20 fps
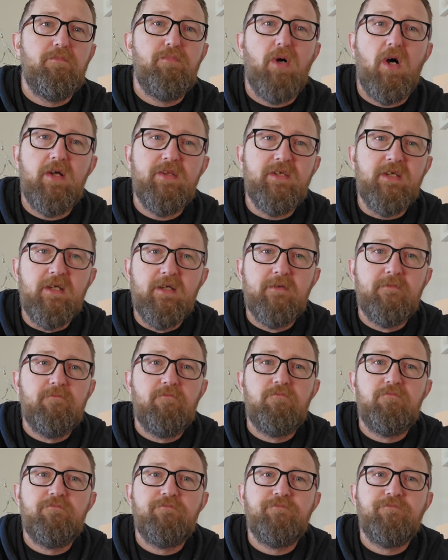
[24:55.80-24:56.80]
Paddy.
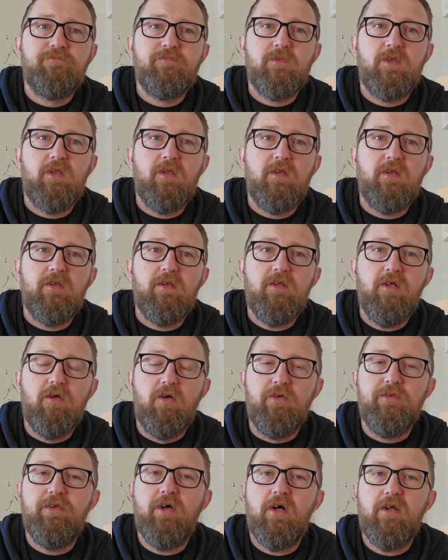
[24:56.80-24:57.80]
You
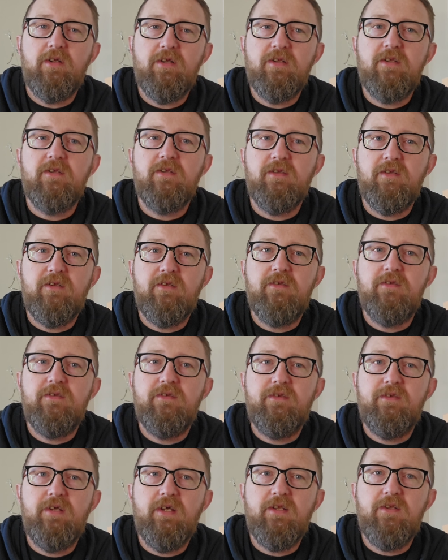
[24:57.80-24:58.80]
know, Darren
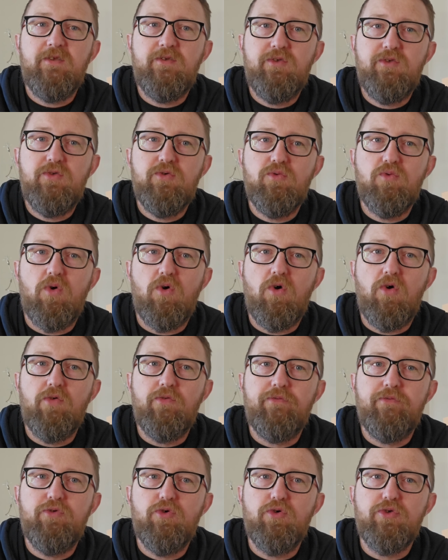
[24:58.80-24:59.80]
did do
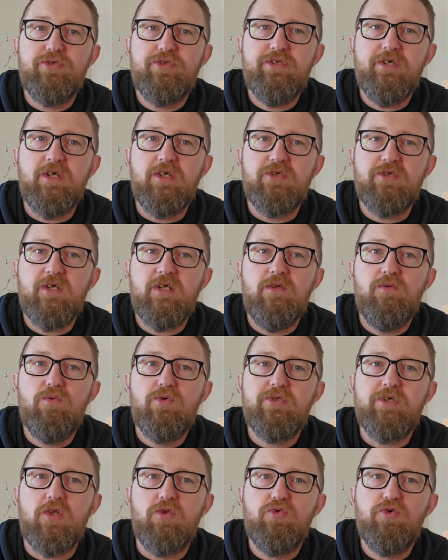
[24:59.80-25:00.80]
all of those things. Right, he
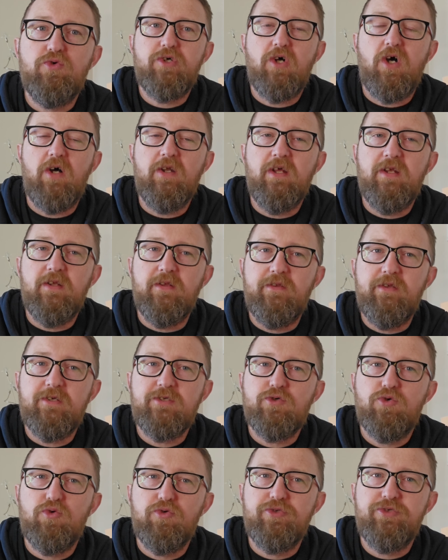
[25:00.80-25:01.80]
was a cannon
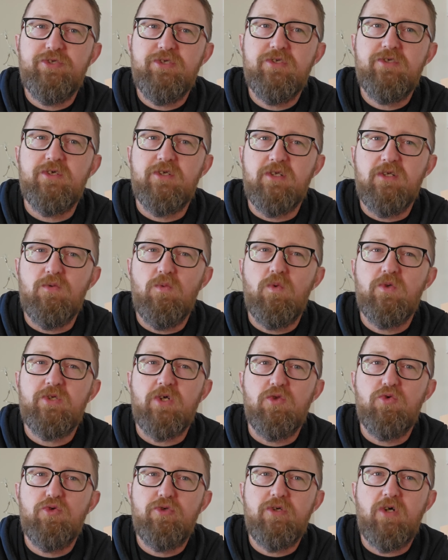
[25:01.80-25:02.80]
this whole season. He was
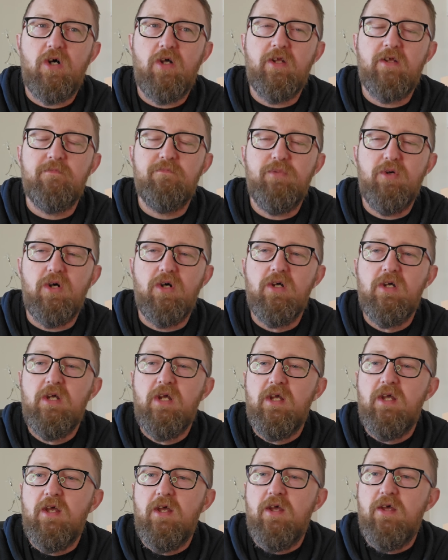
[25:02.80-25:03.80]
a loose cannon, but
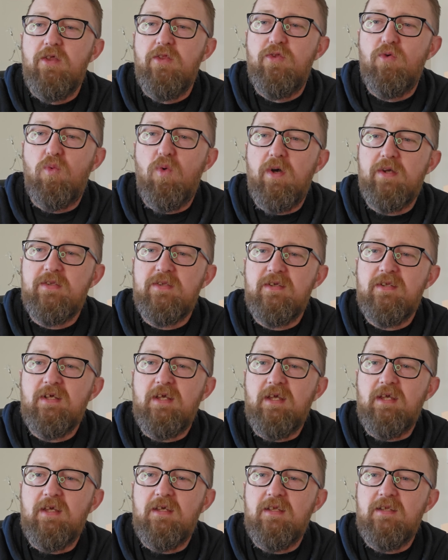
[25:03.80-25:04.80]
the way he did
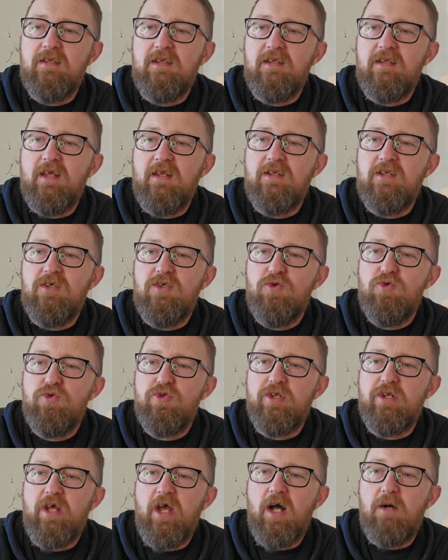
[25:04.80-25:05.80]
it, and then
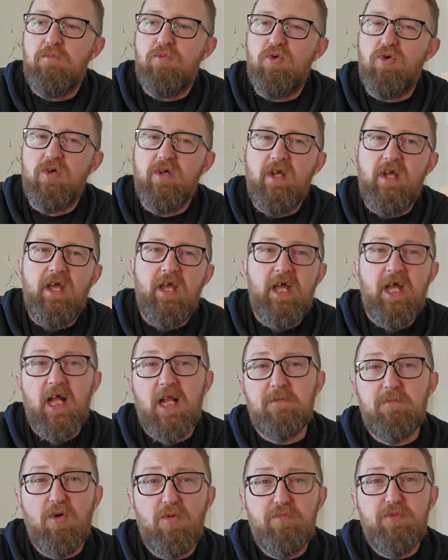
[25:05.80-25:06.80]
using Elmo
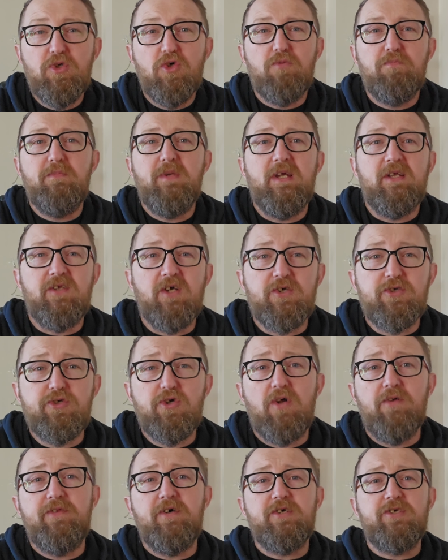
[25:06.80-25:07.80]
Elmo old mate, I
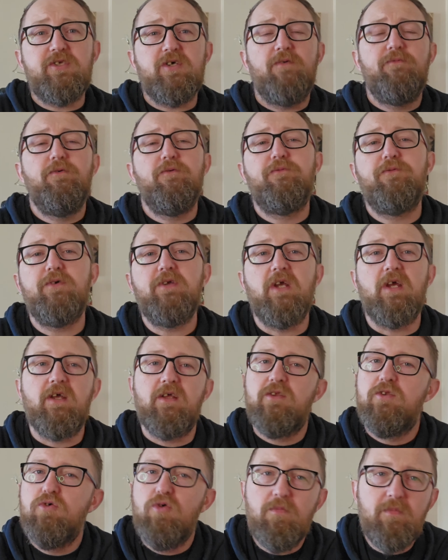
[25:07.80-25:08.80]
sorted that stuff out for
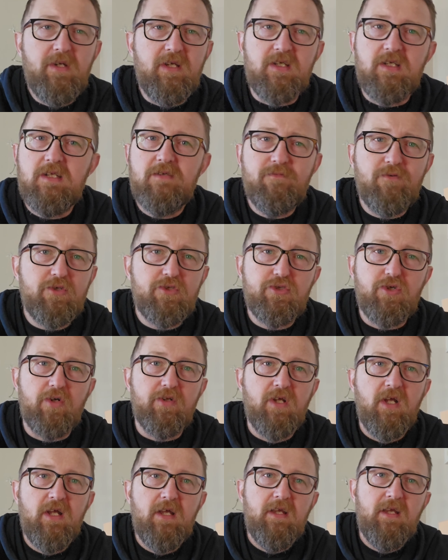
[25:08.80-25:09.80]
you. No, mate, you never
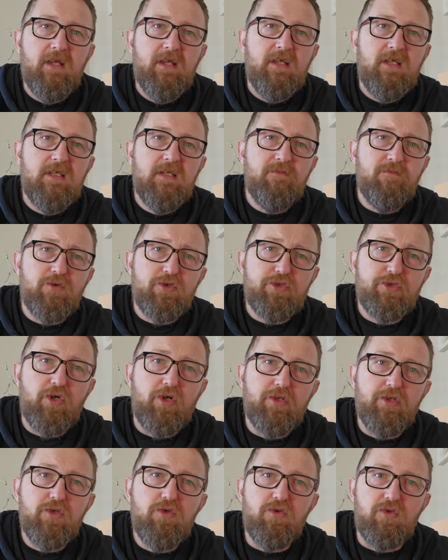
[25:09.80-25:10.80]
sorted, you never
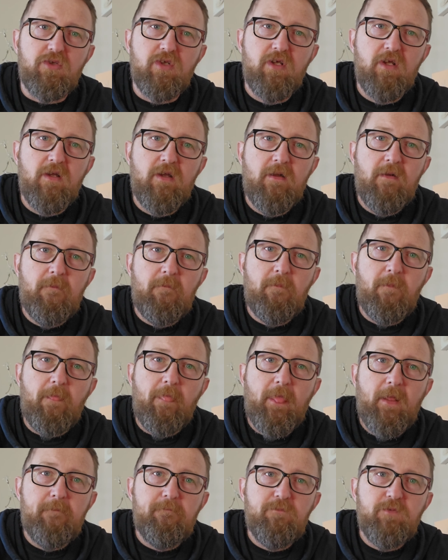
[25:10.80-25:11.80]
sorted it out.
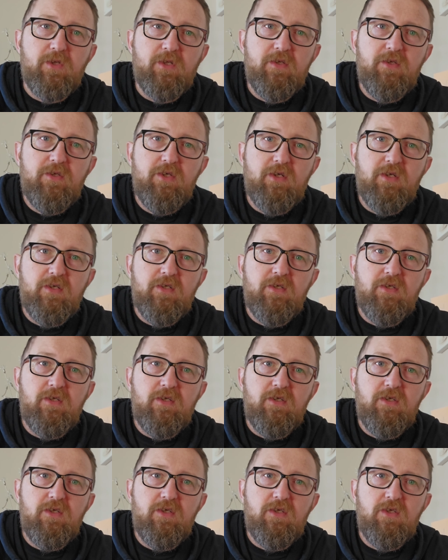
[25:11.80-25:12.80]
You,
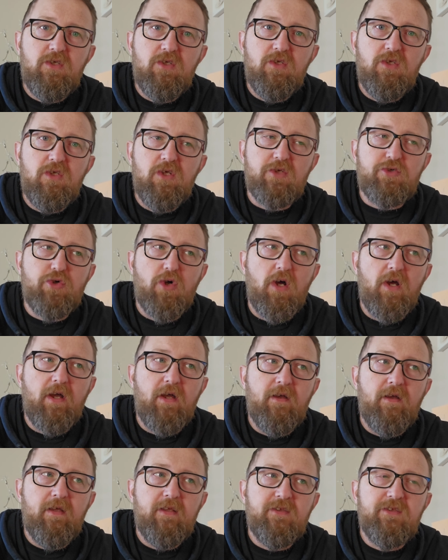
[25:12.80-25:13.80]
you, you sort
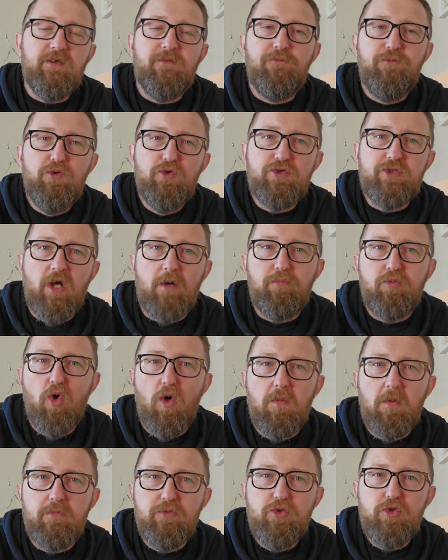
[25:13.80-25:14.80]
of diffused a
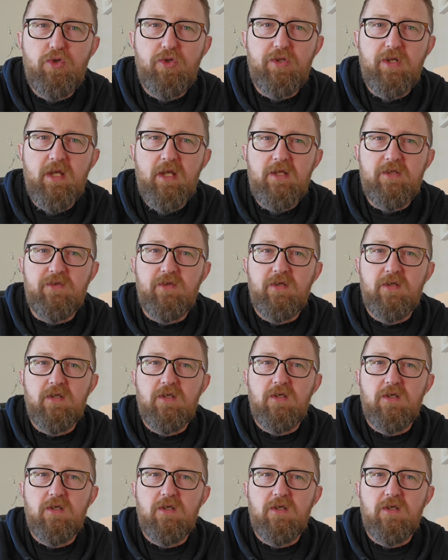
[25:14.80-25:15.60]
problem you created.